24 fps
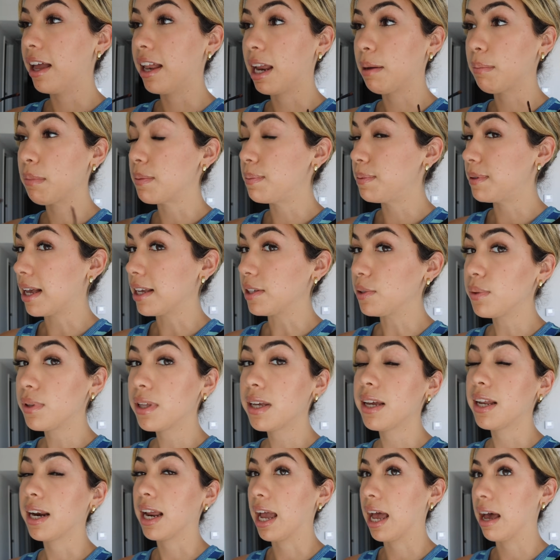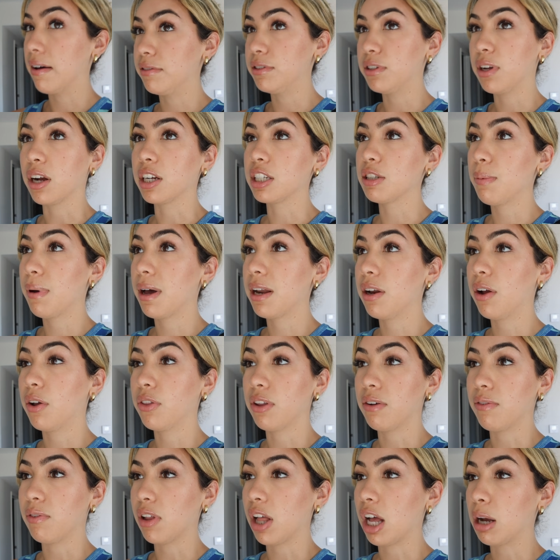And I'm obsessed with it and I haven't talked about it
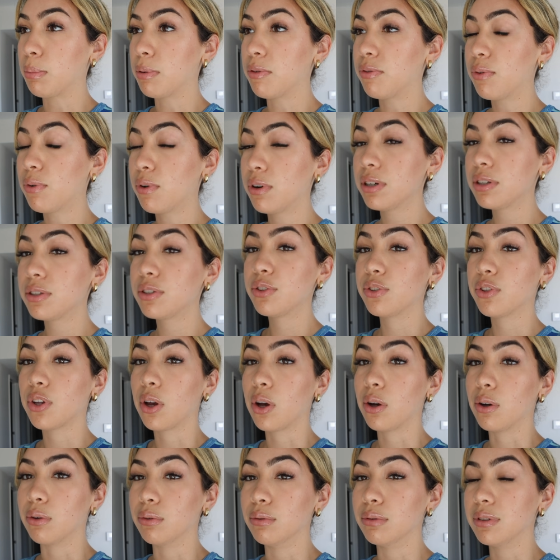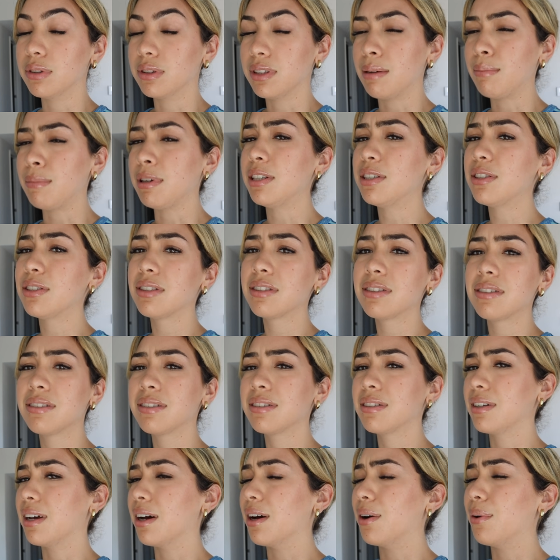on the vlog before, so let me
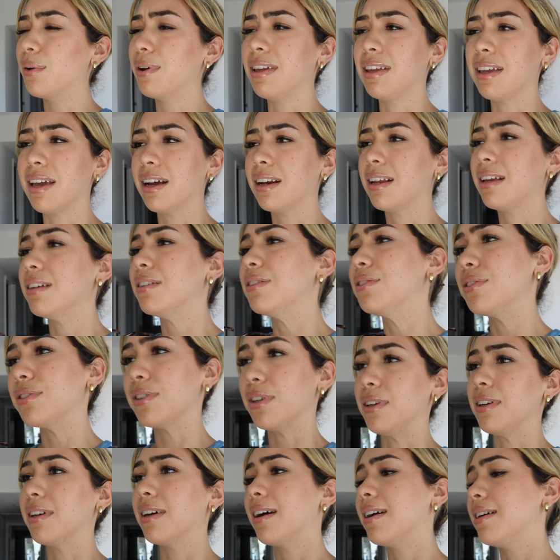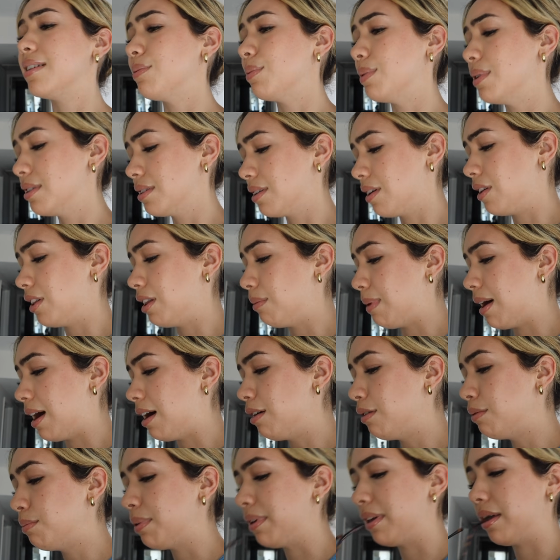just go and get it and show you guys what it's all
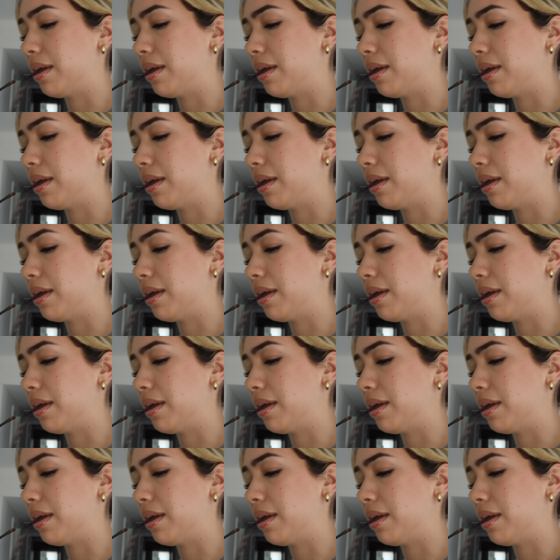about